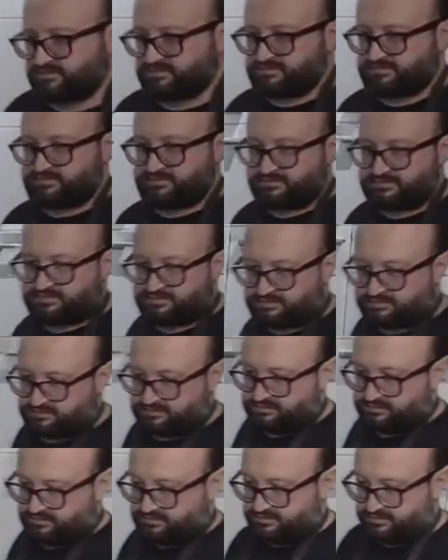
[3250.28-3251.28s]
sauce on its
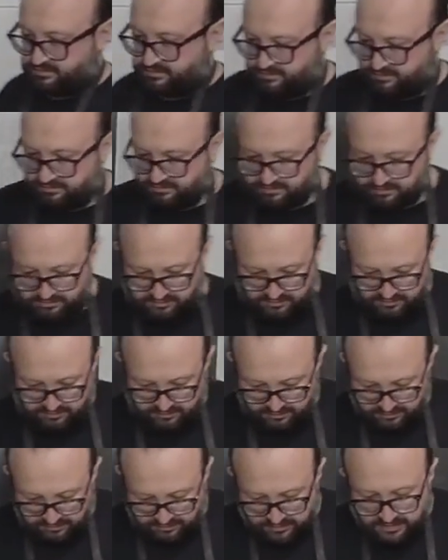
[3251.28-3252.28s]
own
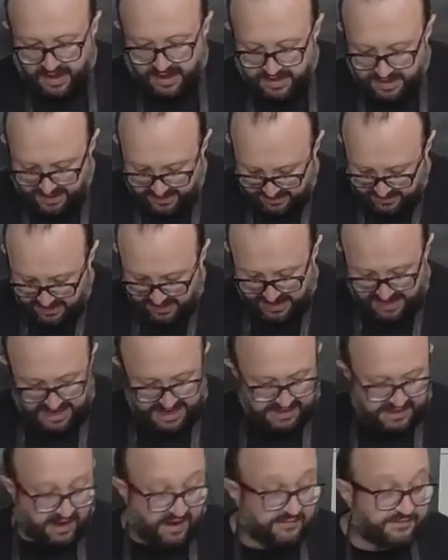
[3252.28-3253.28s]
first.
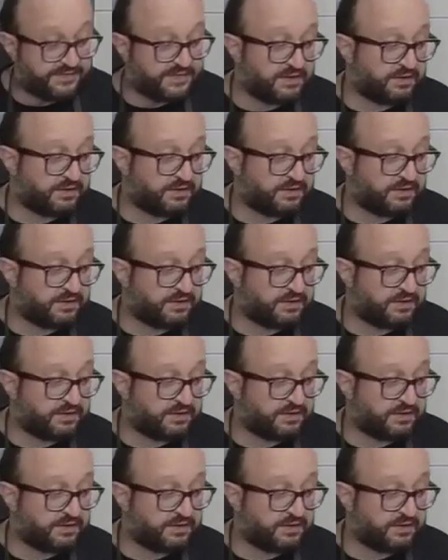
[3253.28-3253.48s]
And after